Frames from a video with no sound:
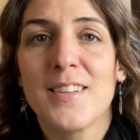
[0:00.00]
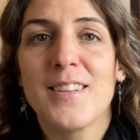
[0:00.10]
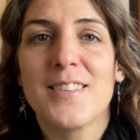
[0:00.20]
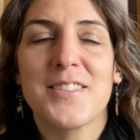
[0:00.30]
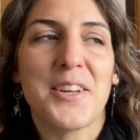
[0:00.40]

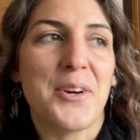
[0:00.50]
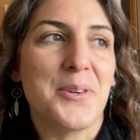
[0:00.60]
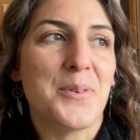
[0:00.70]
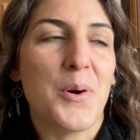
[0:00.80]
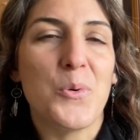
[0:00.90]

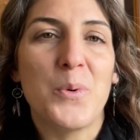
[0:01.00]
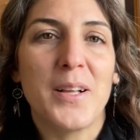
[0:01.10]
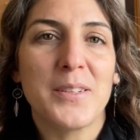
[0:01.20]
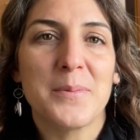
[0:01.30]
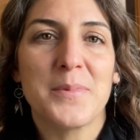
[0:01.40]
So
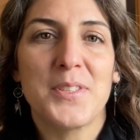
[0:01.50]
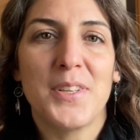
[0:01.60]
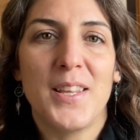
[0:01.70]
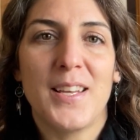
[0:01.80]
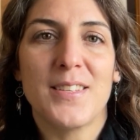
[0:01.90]
welcome to
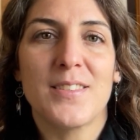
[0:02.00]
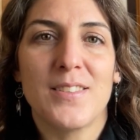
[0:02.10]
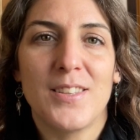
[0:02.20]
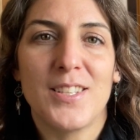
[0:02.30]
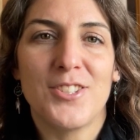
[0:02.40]
this
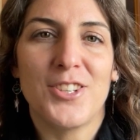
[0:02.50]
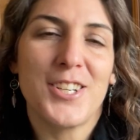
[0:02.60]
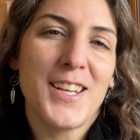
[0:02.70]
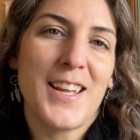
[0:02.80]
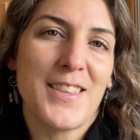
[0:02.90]

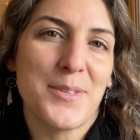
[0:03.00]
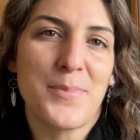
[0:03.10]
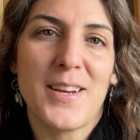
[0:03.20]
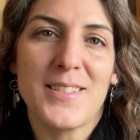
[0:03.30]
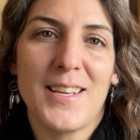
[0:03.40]
journey and this
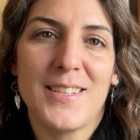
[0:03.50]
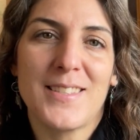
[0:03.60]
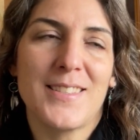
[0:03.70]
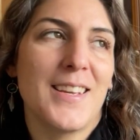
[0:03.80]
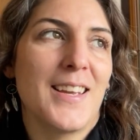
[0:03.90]

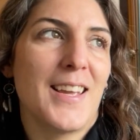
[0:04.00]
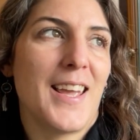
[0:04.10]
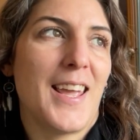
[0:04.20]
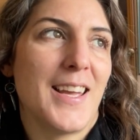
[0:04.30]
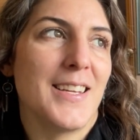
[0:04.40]
process,
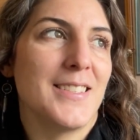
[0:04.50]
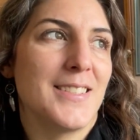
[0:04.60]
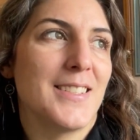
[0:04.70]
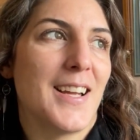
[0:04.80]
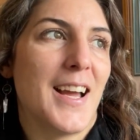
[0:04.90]

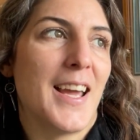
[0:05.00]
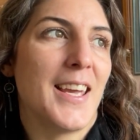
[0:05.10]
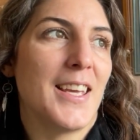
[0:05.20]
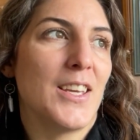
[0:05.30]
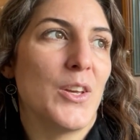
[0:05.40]
and
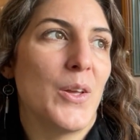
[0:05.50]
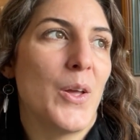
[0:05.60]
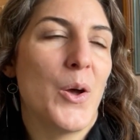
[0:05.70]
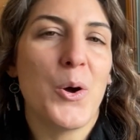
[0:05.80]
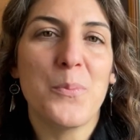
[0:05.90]
I
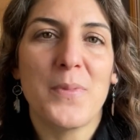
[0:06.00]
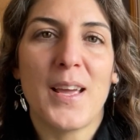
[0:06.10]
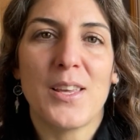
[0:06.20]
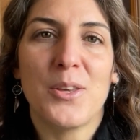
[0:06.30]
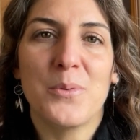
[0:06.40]
hope
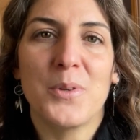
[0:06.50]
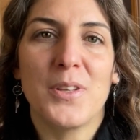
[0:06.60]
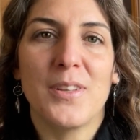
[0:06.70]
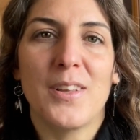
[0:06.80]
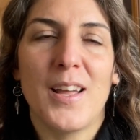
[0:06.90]
that you
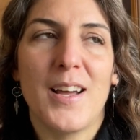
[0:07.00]
will